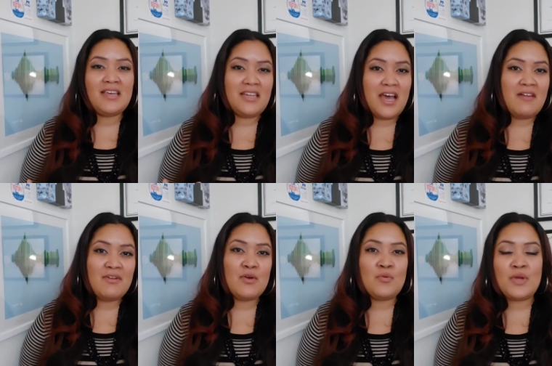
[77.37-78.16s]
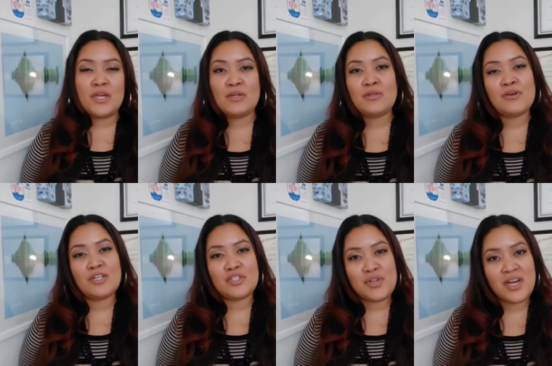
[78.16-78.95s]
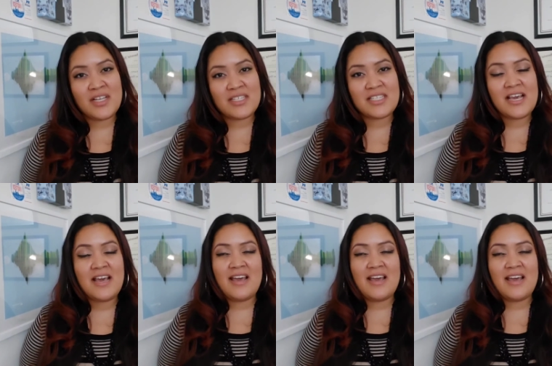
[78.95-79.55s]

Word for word: and having a will or a trust,